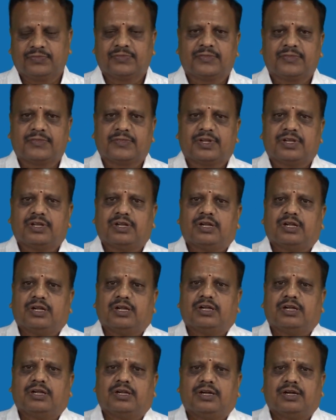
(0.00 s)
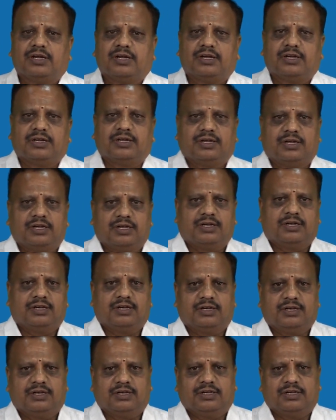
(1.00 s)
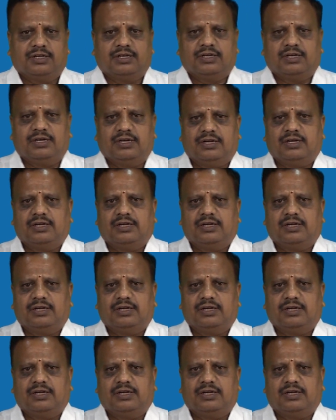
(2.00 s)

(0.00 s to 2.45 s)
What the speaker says: (no one is talking)